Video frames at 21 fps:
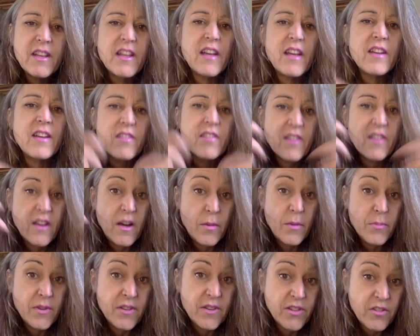That is
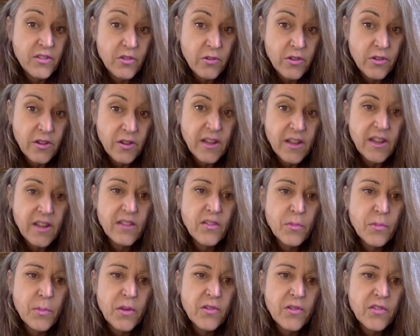combinatorially
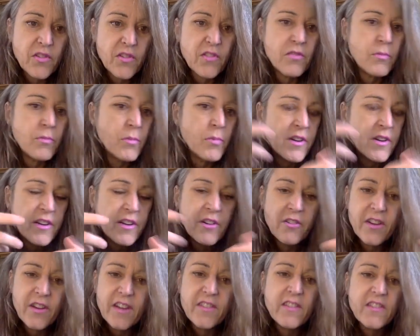explosive.
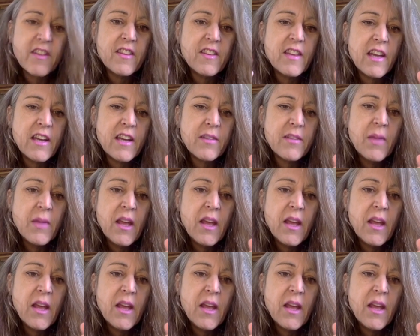Poincaré said that.